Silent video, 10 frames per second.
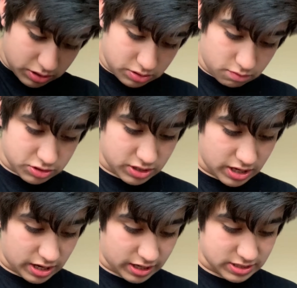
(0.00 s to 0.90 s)
So once
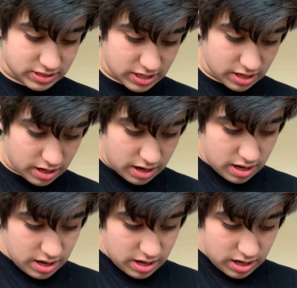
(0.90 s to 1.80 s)
again, like I said,
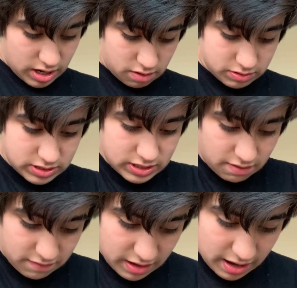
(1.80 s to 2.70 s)
I'll
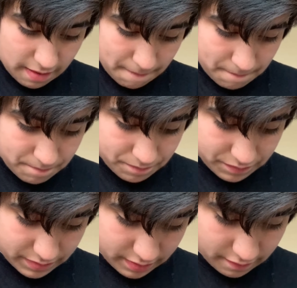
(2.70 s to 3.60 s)
save that
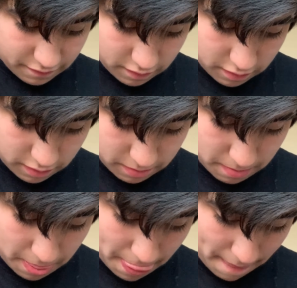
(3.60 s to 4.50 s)
for
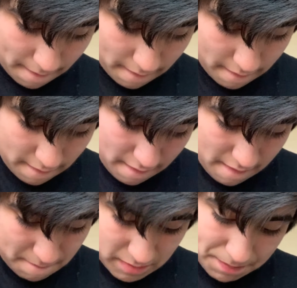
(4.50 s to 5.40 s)

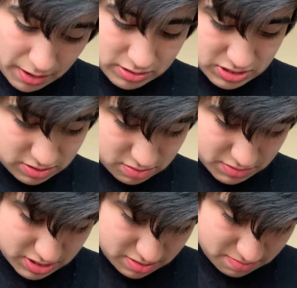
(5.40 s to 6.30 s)
my parents told me, you know.